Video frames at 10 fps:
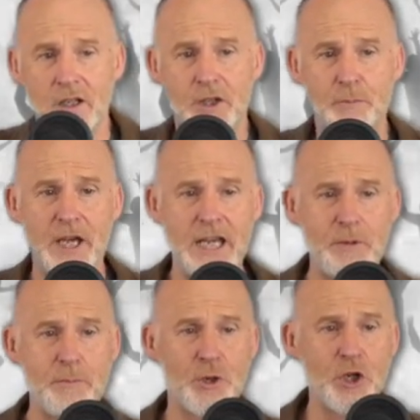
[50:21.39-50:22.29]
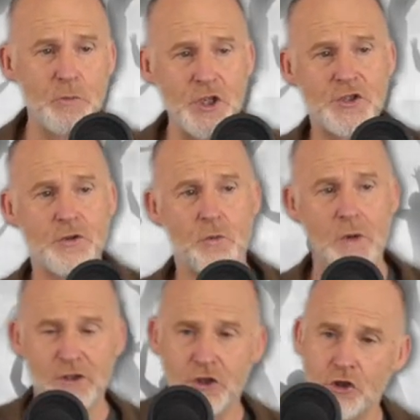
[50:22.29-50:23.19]
The baby boomers
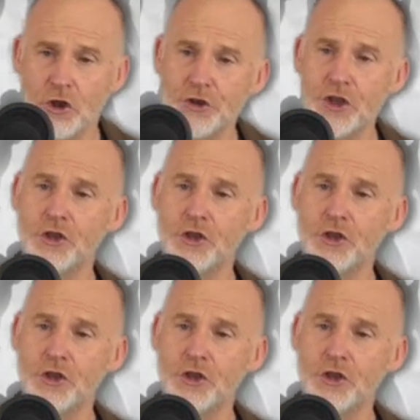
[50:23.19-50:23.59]
went to Sunday